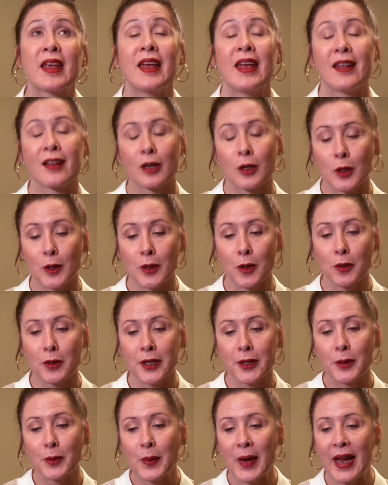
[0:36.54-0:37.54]
a
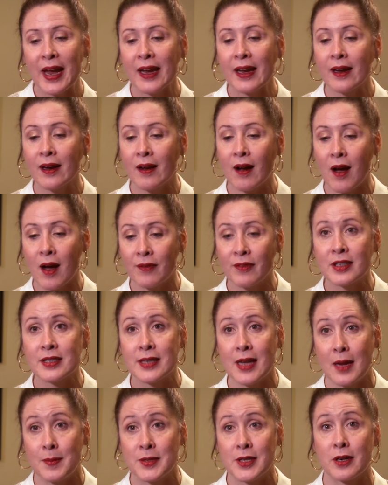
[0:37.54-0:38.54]
colloquial way,
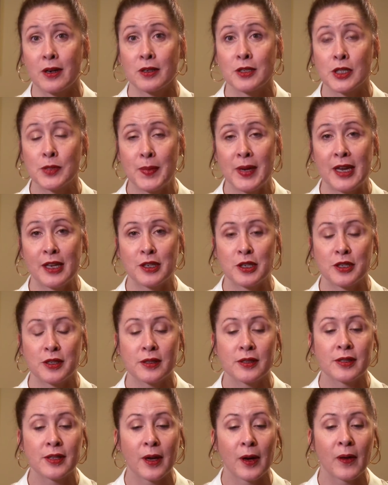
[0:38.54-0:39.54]
oftentimes in our speech.
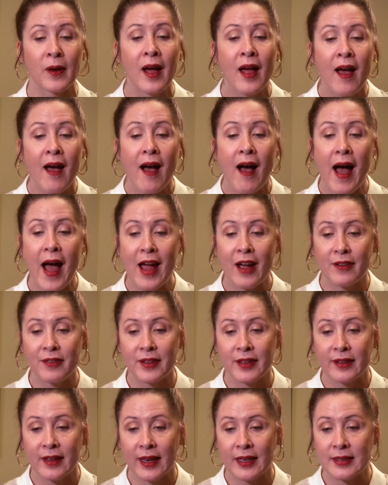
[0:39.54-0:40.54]
So I
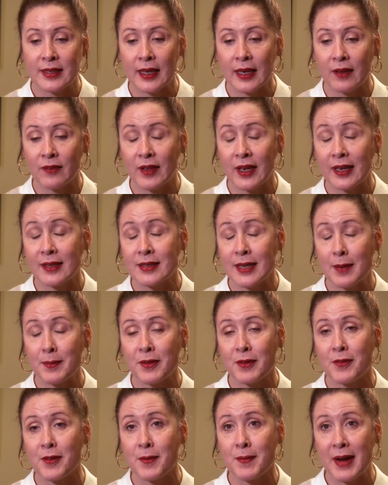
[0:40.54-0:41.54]
often like to give the
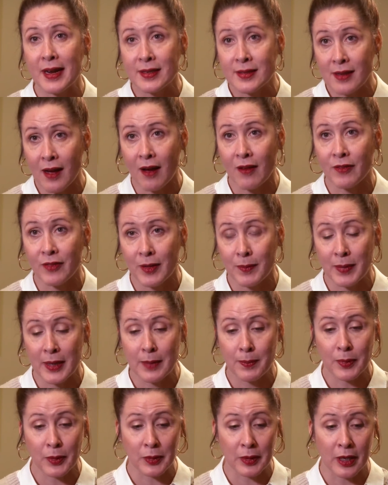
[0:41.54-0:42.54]
example for myself that
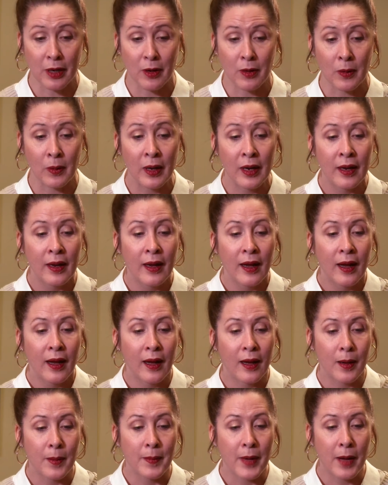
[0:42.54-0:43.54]
people know
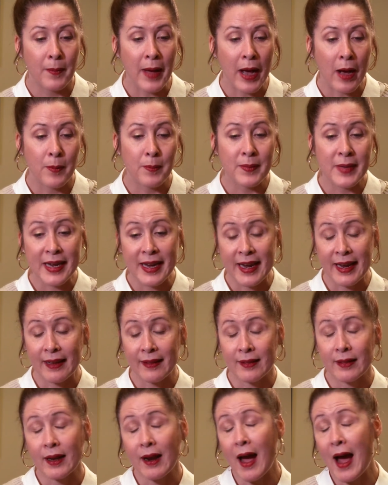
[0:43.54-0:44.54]
about me,
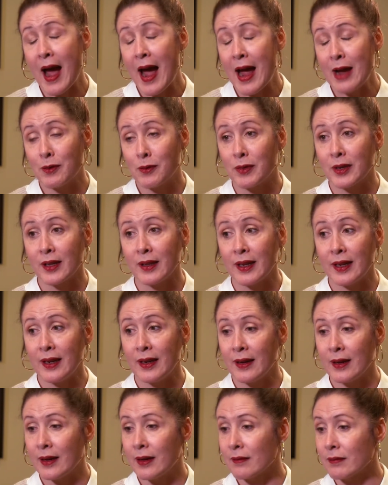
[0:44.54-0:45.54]
that I
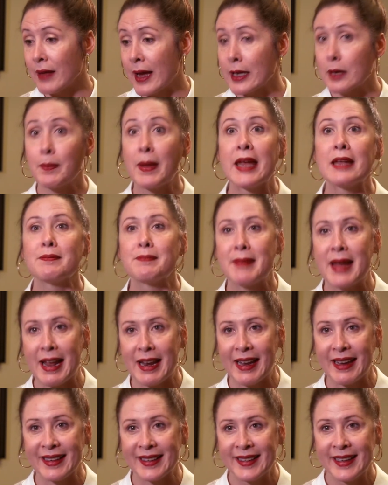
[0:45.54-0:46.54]
really like Peyton
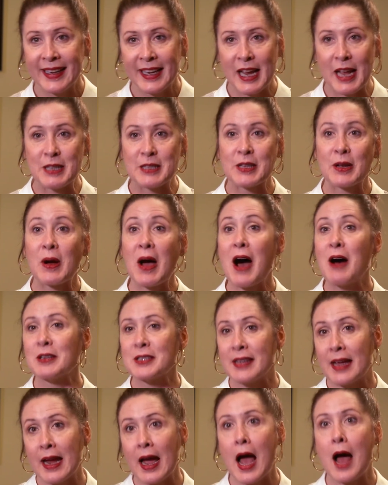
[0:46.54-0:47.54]
Manning. And so I'll
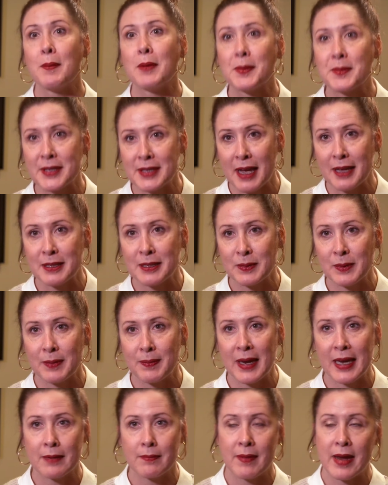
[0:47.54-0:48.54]
say I'm obsessed with
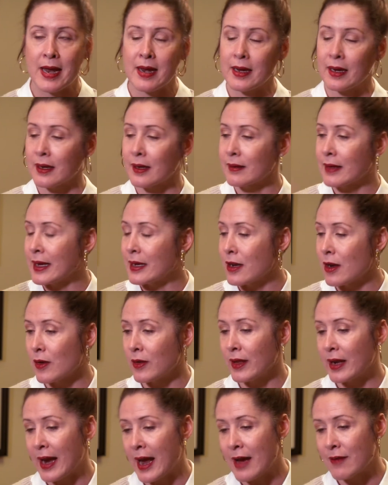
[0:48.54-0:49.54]
Peyton Manning. They know
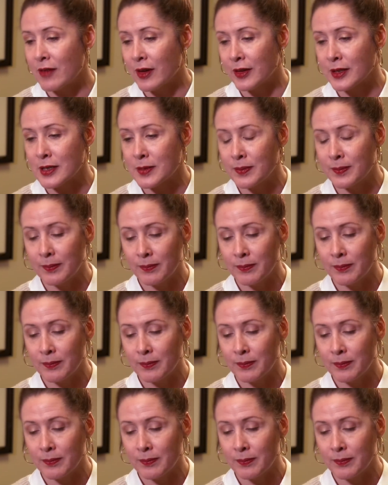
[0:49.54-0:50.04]
that I have all this,